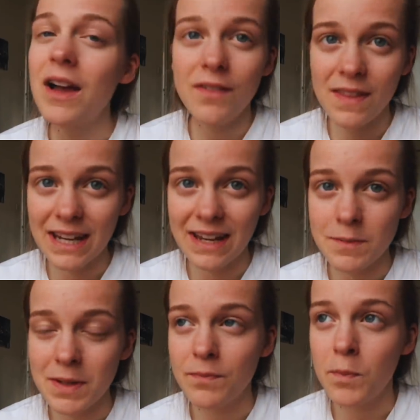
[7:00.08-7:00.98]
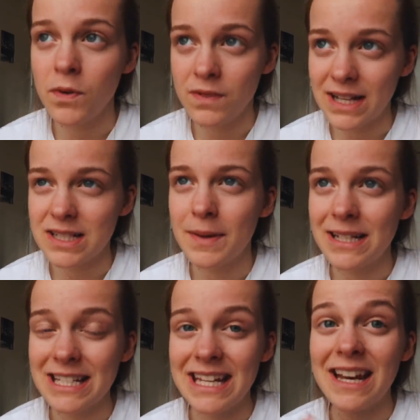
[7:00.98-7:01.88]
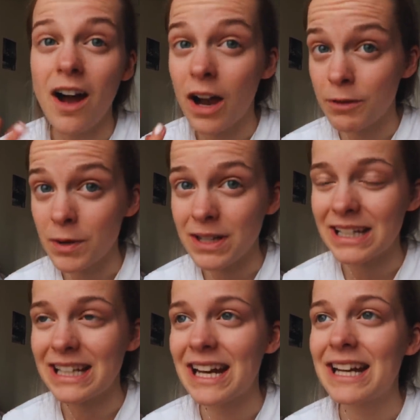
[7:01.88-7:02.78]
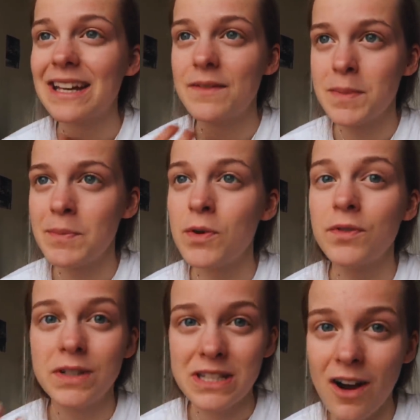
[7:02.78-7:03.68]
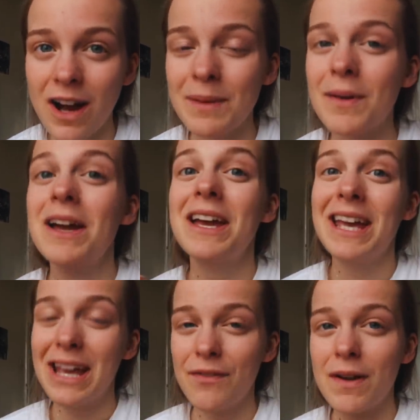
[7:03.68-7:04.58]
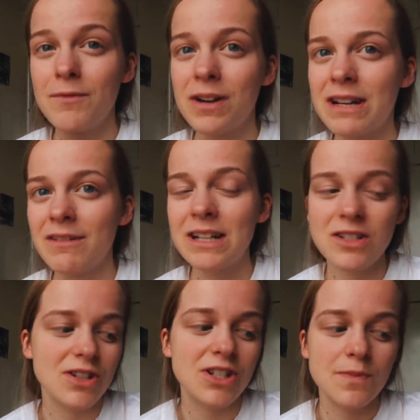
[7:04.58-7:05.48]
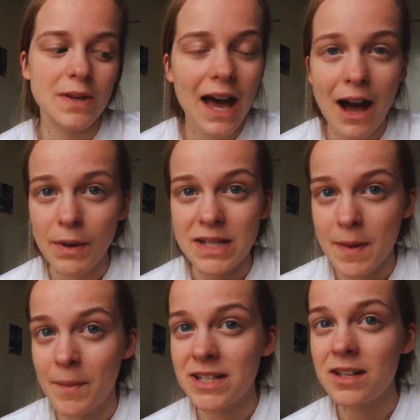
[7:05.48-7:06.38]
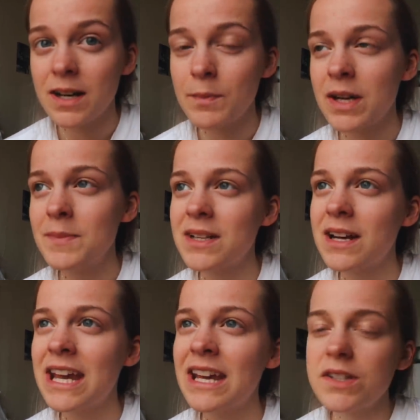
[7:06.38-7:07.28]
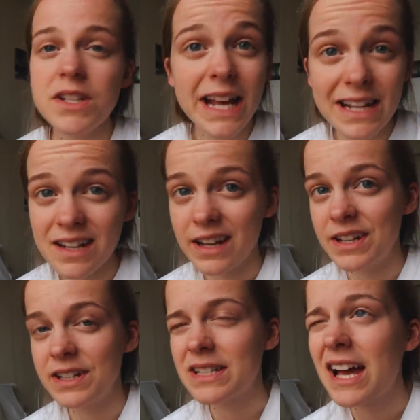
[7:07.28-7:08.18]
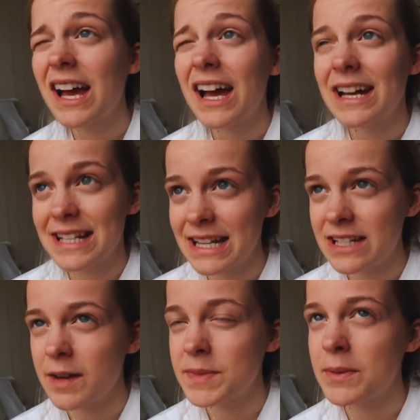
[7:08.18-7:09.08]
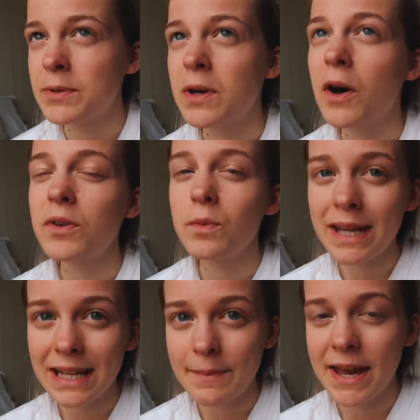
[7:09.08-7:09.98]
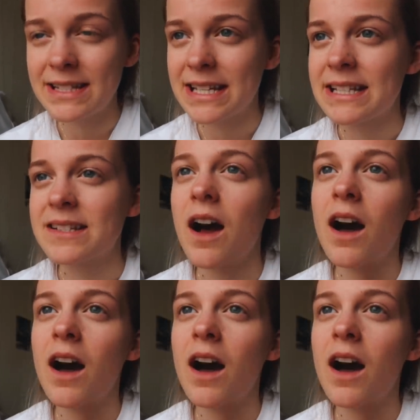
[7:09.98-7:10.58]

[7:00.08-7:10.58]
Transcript: I find that it gives me more flexibility, ironically, and it gives me more free time if I'm really, really stringent with how I spend my time when I'm studying. So yes, I use a daily timetable on a weekly basis.